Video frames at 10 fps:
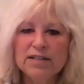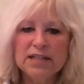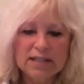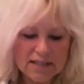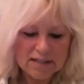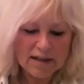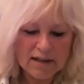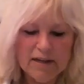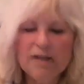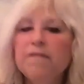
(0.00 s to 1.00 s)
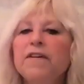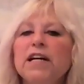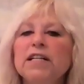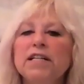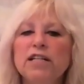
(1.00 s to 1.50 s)
this
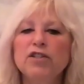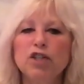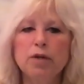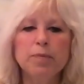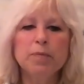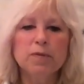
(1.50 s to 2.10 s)
RFID chip